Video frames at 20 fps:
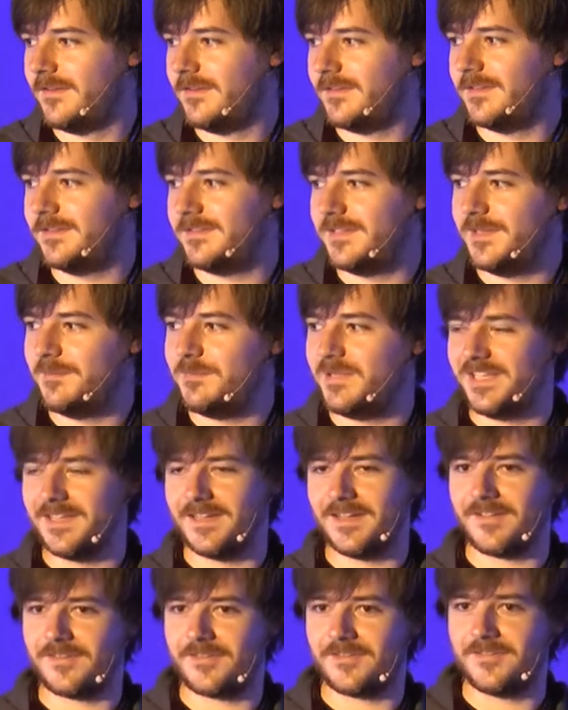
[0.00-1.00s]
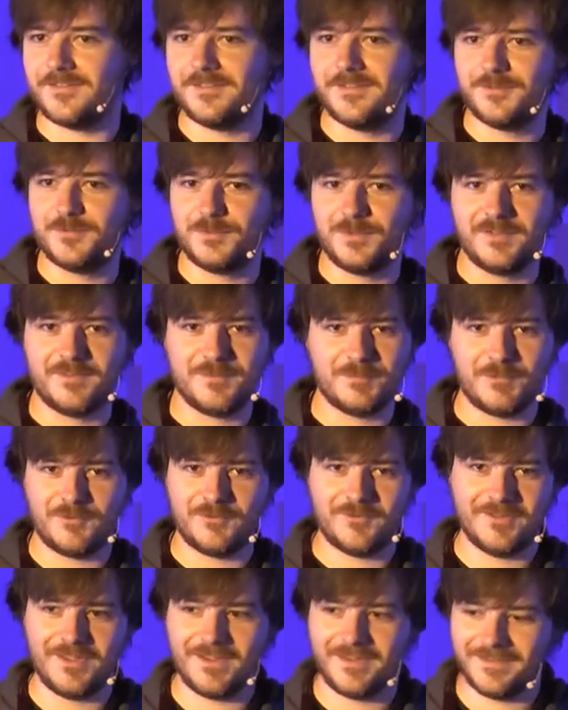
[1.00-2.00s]
the T P S, the tweets per
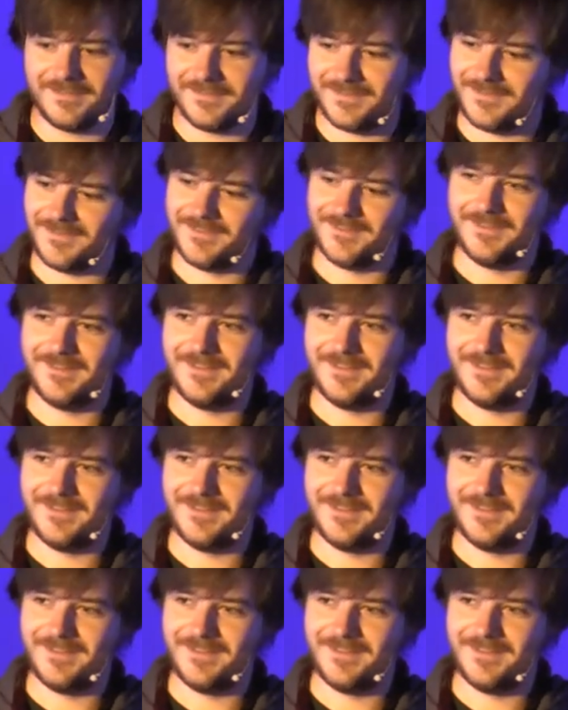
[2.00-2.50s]
second.